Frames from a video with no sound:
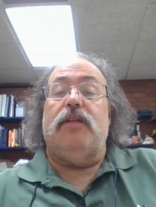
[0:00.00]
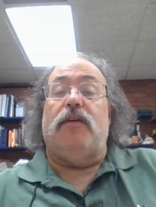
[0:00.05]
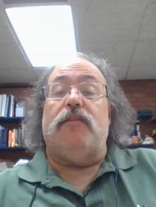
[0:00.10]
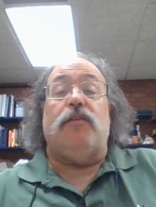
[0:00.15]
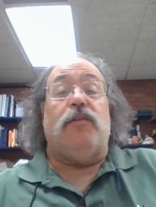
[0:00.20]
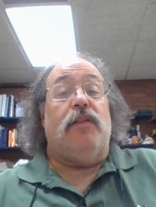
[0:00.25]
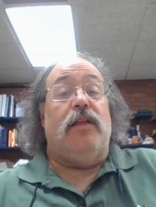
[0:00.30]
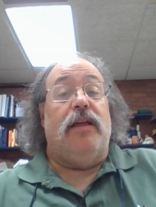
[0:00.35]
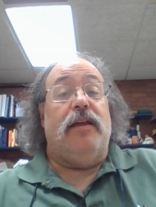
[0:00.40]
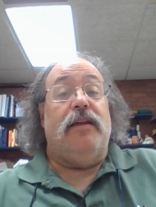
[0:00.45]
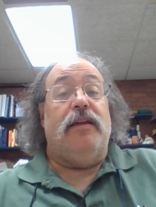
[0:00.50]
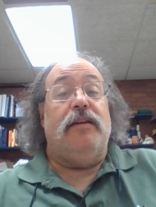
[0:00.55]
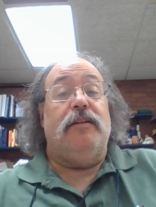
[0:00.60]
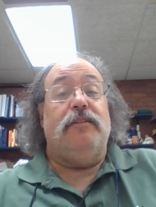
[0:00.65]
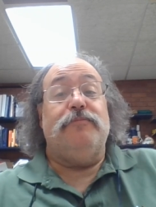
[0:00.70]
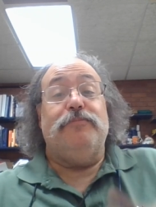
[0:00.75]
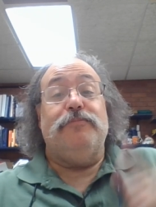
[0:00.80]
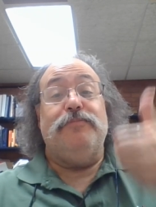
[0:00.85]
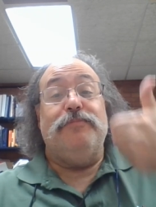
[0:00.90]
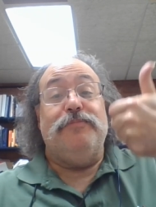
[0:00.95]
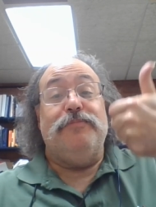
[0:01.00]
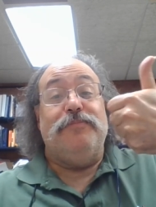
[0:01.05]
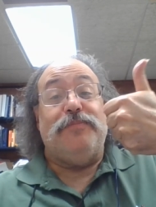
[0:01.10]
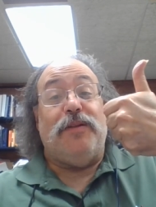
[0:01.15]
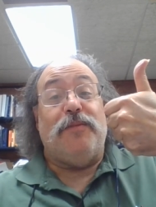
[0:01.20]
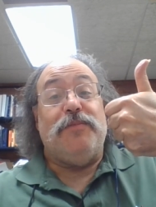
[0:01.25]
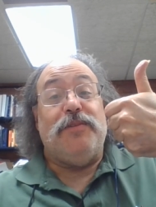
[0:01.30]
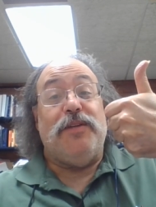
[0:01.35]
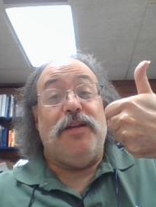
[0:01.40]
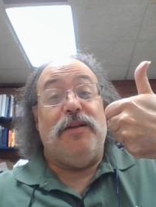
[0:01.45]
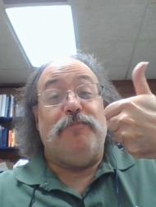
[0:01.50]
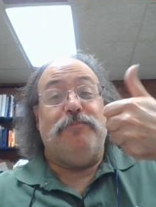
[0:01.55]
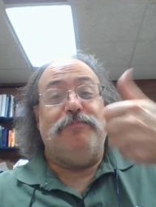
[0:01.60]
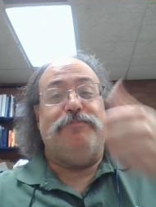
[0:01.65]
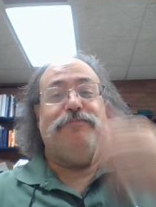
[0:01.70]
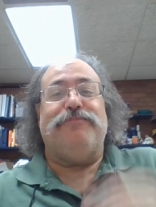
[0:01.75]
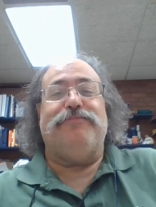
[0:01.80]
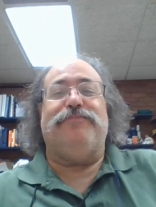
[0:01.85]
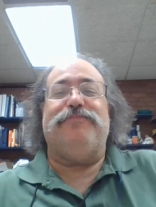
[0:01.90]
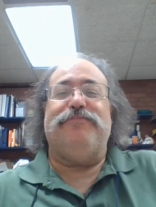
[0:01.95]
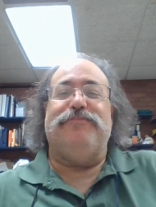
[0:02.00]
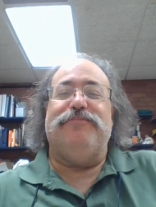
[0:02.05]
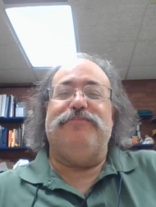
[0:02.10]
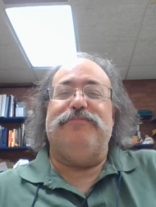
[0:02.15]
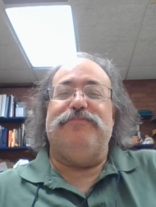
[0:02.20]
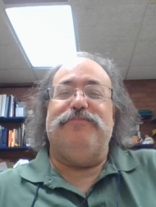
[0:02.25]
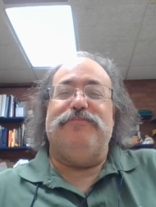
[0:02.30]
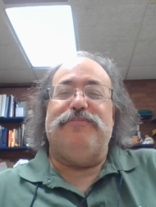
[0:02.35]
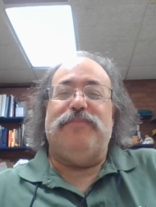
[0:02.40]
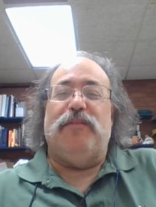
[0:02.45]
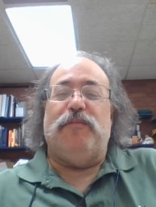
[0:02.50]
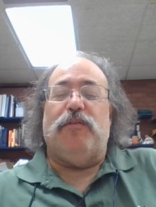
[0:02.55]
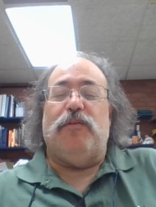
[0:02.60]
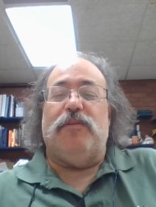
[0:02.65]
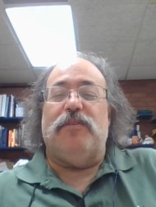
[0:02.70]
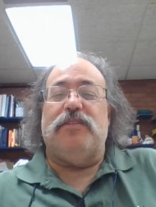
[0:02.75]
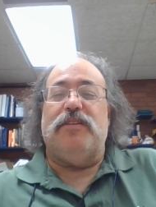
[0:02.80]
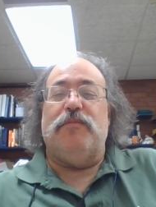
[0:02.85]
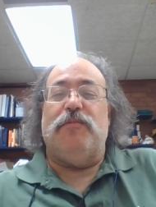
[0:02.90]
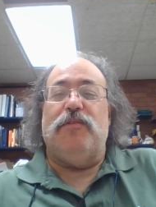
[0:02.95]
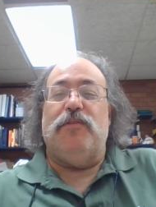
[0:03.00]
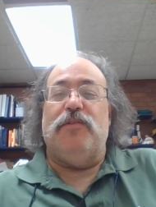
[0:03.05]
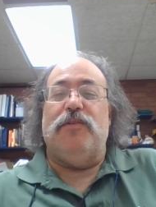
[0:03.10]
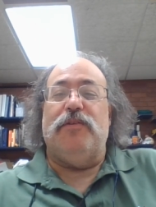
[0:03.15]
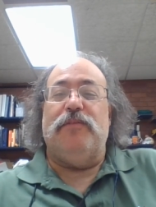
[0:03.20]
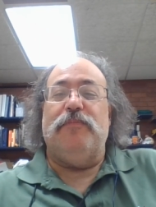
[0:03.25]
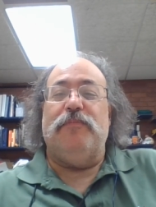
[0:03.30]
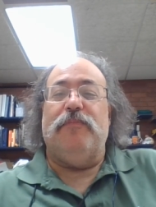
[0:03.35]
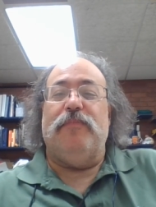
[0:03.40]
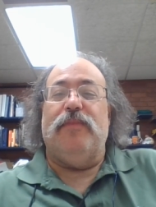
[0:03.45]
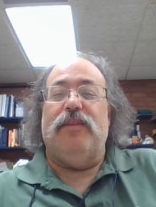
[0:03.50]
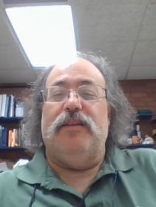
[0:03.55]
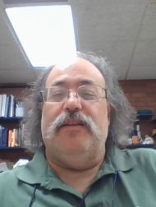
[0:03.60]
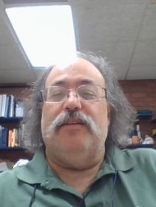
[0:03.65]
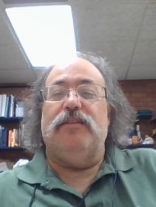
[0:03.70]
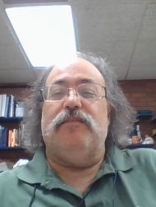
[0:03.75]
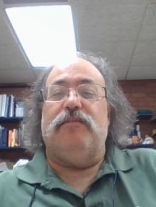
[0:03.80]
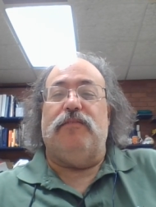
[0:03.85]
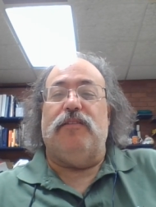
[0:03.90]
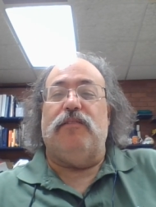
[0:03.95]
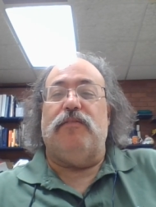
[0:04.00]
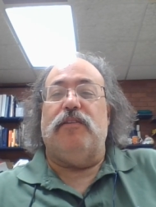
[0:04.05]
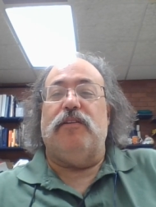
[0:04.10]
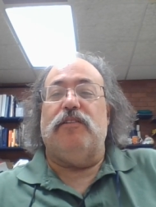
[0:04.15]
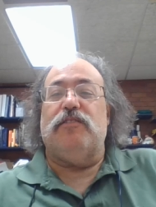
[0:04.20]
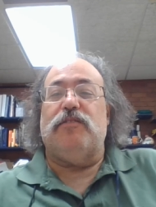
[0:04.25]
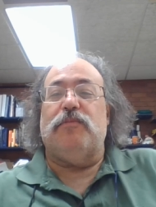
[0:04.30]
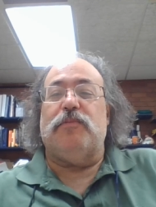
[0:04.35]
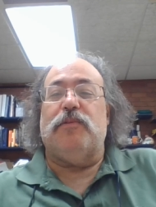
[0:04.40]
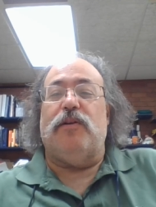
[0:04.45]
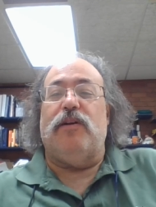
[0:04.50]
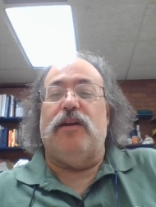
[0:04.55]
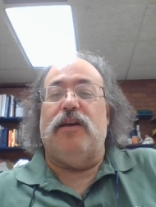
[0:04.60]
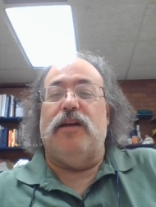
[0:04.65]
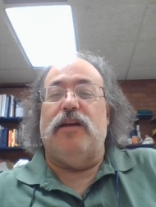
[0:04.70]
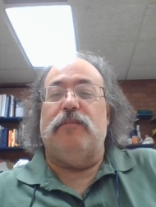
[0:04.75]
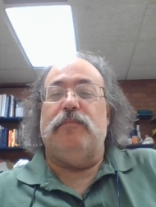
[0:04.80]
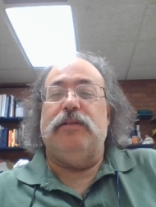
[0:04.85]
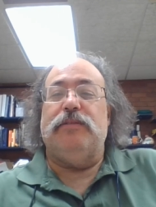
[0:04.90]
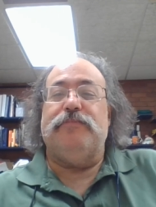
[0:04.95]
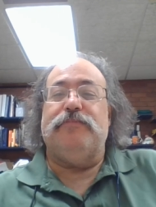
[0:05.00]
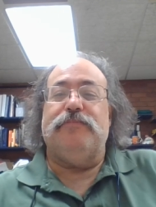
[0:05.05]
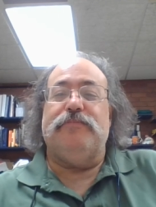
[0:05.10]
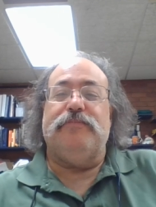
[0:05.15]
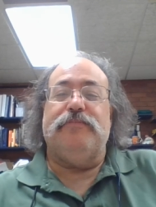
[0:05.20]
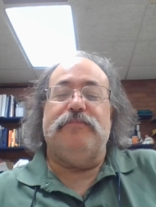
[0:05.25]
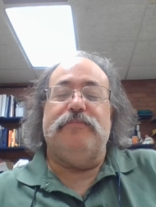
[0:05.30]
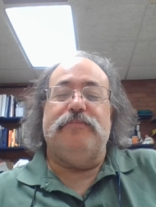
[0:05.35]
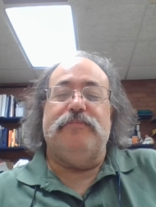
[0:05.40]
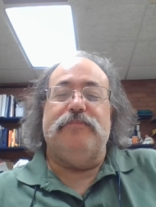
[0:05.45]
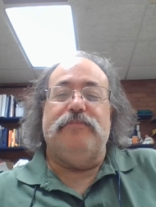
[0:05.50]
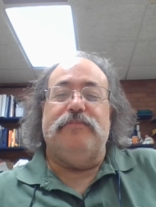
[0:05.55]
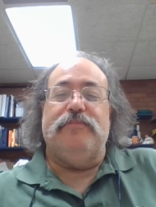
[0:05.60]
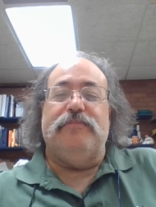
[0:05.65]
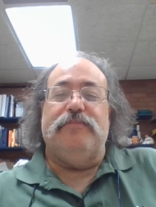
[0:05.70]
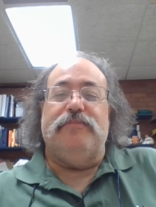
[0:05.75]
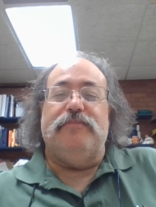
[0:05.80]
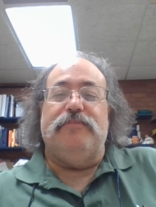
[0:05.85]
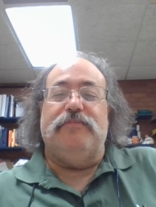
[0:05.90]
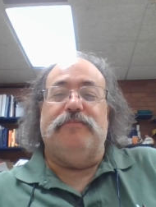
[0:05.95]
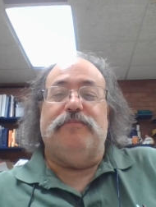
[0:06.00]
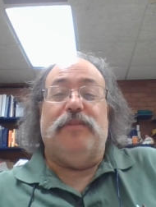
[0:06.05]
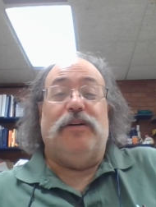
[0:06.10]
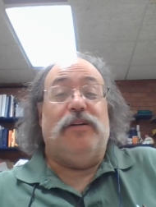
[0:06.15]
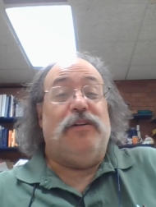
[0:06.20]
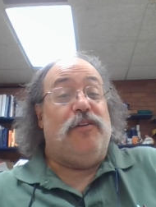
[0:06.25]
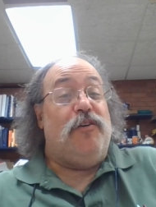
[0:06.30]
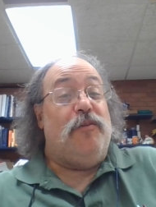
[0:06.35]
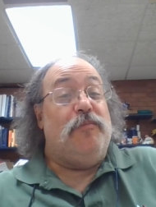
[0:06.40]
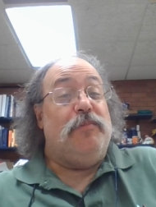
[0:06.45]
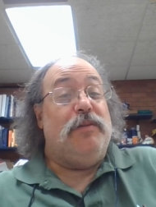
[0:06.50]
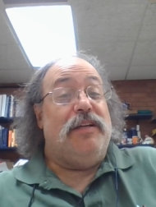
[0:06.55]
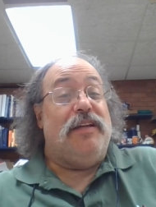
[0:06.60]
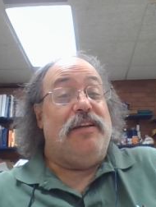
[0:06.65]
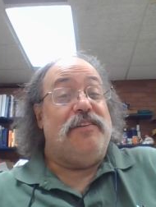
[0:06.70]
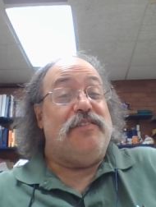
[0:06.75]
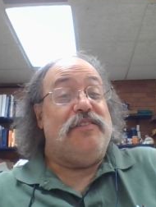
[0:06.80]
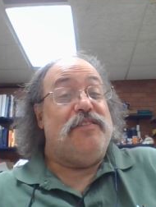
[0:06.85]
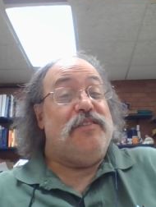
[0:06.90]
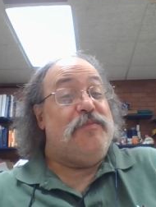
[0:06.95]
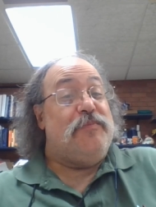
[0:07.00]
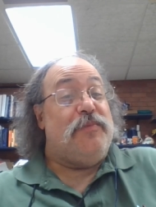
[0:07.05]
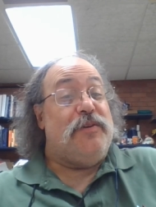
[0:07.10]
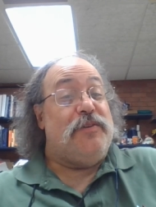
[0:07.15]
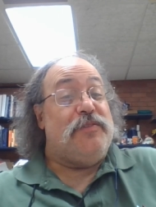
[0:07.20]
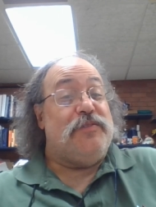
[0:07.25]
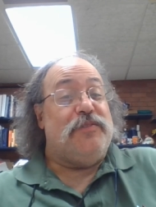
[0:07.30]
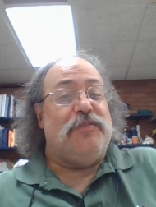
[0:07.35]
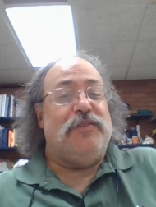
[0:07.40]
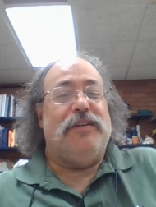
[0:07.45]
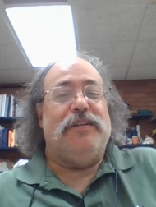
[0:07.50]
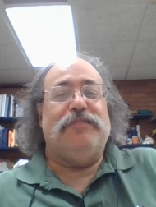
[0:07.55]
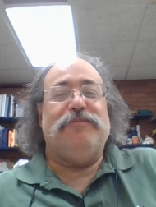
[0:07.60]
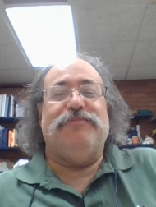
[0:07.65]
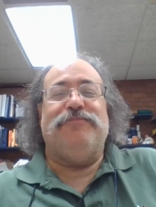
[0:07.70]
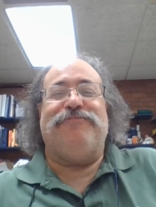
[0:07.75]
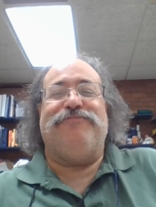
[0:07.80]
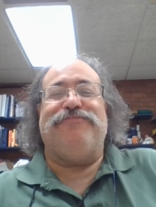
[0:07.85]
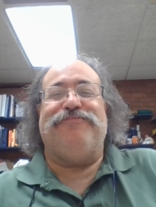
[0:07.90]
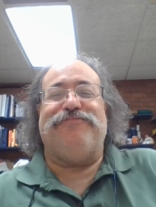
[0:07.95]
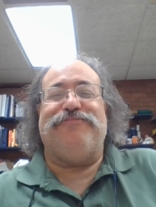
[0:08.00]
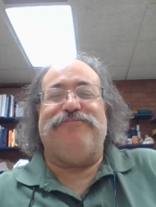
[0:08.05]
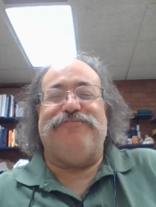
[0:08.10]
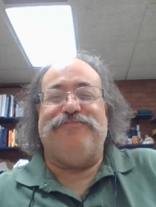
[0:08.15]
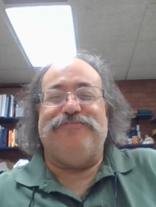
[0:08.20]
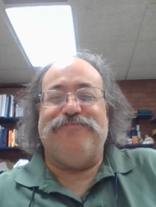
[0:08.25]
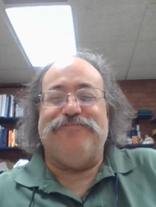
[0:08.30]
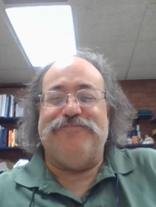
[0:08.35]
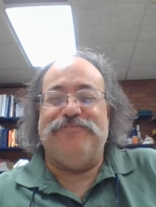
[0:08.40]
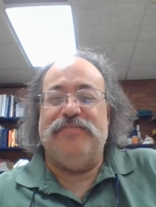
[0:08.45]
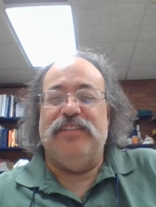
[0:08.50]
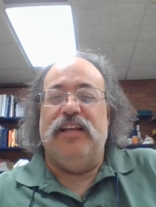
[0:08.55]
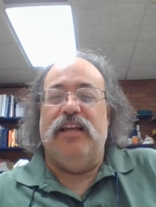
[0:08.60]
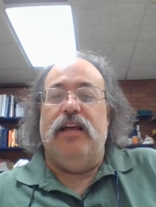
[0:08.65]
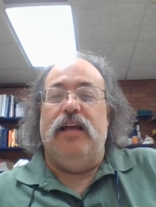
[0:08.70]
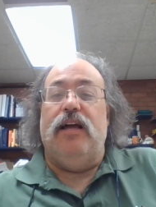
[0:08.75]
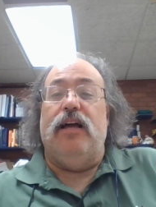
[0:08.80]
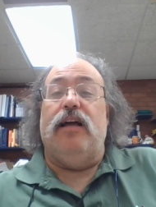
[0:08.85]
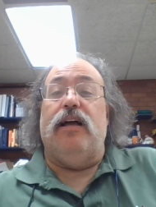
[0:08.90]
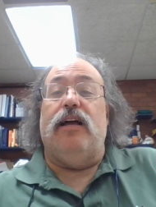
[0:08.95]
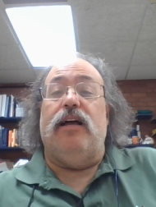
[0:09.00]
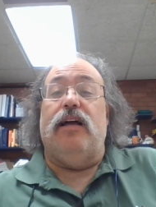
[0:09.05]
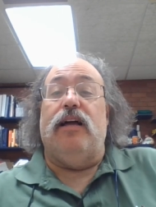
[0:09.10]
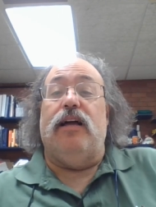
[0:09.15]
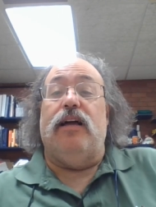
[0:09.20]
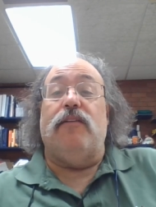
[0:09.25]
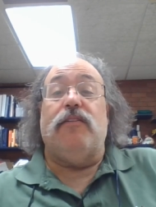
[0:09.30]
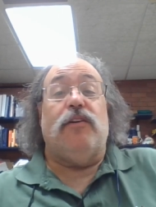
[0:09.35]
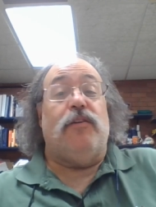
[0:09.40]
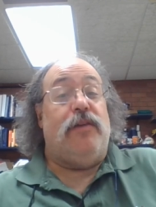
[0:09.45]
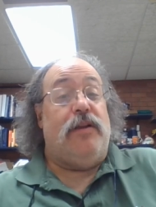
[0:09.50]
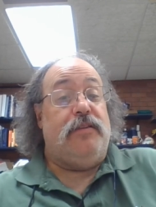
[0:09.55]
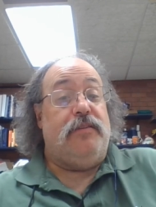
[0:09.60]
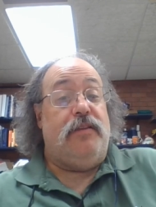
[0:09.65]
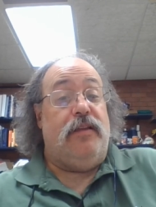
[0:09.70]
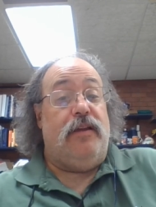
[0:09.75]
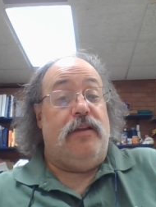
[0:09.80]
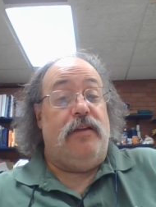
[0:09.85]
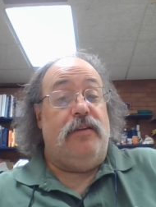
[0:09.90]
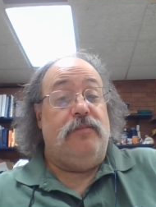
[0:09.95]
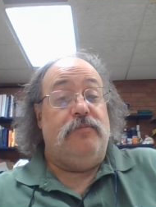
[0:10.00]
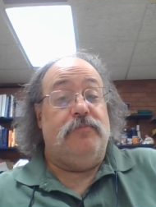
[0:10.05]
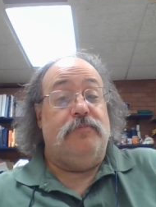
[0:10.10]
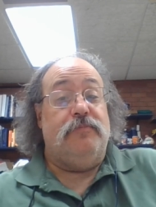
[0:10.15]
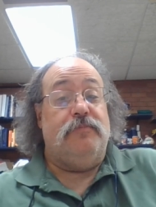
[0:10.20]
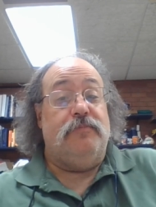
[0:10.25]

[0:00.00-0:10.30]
If you like it, thumbs up. If you want to see more, feel free to subscribe. But no obligation, no pressure, right? Have a great day.